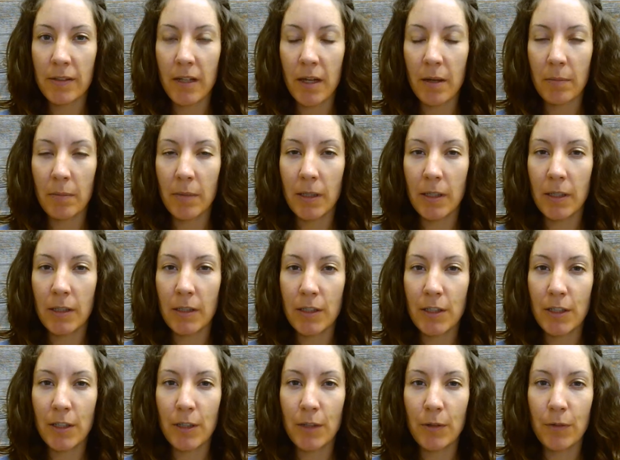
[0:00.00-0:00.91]
coming
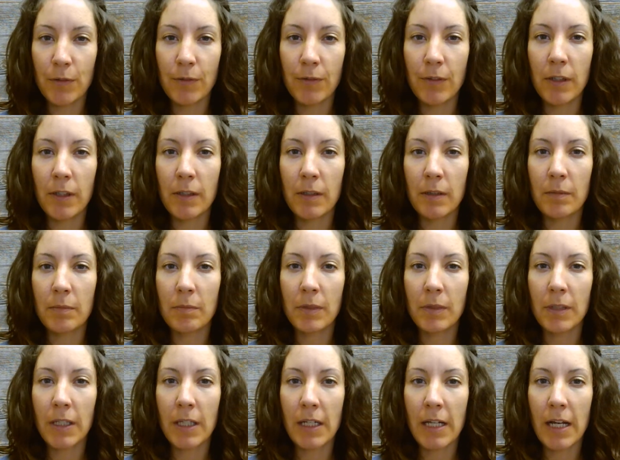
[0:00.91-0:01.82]
to you
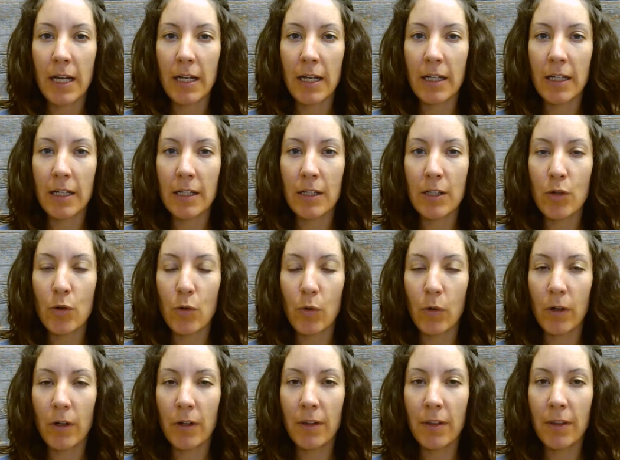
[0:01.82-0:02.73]
from Kanata
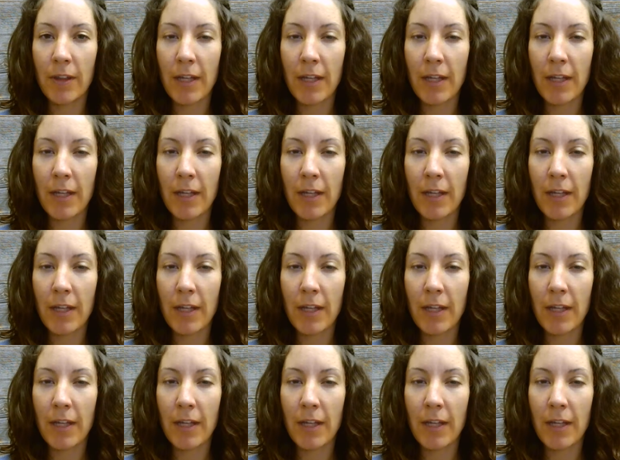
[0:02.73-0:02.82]
North